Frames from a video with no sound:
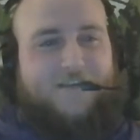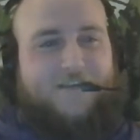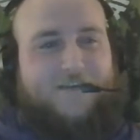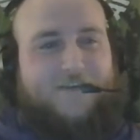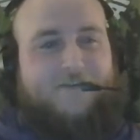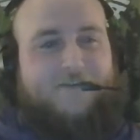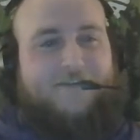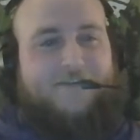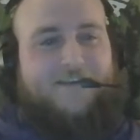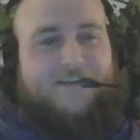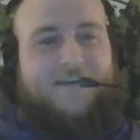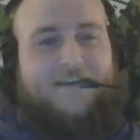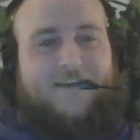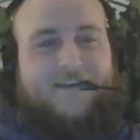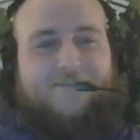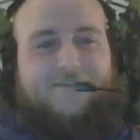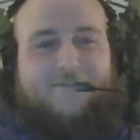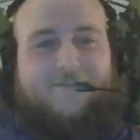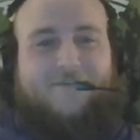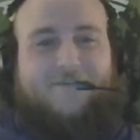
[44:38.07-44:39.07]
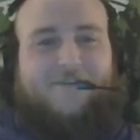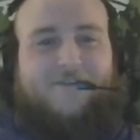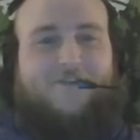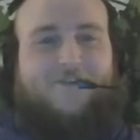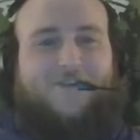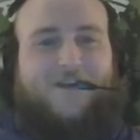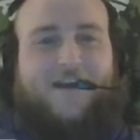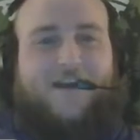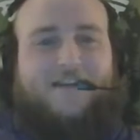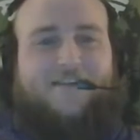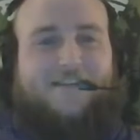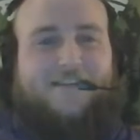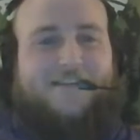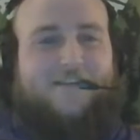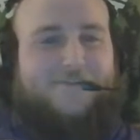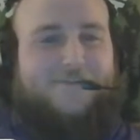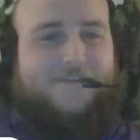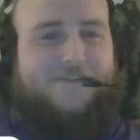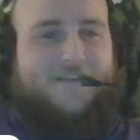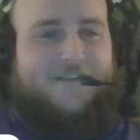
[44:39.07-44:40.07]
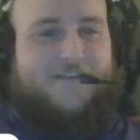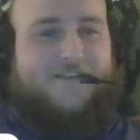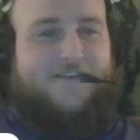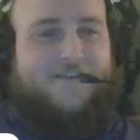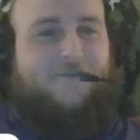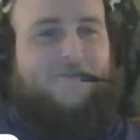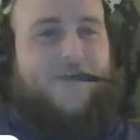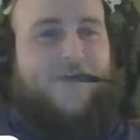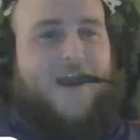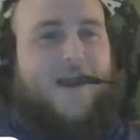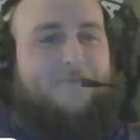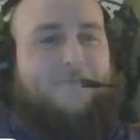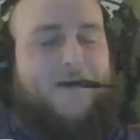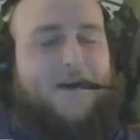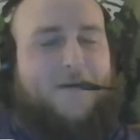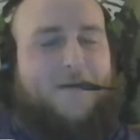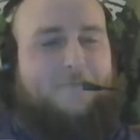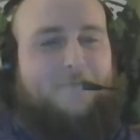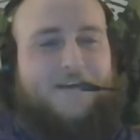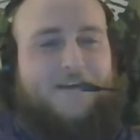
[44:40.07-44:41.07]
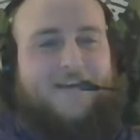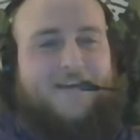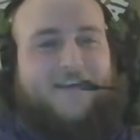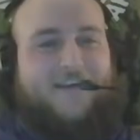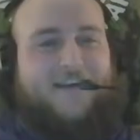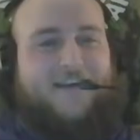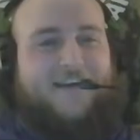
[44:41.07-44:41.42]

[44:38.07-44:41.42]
Good to see you. We're just chatting a little season wrap up, and